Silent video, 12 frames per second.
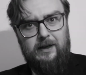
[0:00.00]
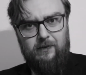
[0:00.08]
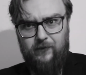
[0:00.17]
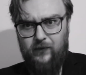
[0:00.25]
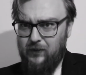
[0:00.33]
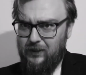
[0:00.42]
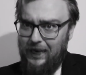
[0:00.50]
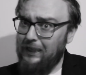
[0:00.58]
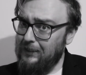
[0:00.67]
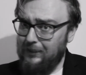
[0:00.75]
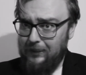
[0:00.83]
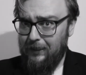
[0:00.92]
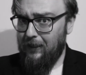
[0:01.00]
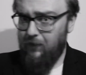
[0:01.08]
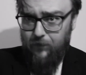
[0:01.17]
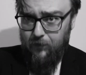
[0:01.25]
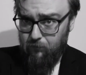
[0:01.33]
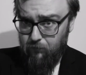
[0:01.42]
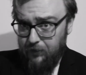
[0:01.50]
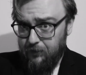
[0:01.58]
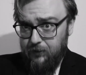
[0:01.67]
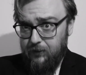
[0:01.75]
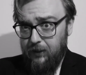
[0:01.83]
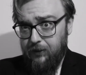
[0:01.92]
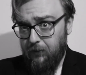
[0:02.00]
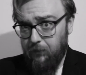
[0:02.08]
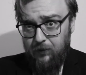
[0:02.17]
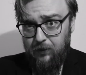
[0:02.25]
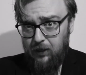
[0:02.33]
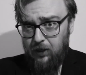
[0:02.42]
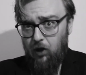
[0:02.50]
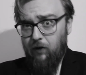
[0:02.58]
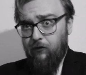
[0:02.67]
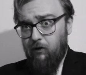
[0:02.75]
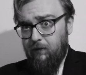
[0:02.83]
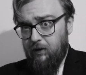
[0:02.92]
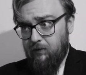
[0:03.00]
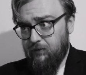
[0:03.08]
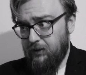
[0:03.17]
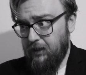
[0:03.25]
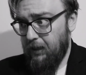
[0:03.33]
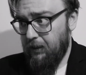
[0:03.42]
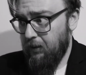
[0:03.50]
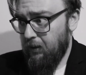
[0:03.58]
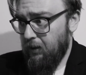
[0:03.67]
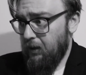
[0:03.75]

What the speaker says: enthusiastic for reasons I don't thoroughly understand.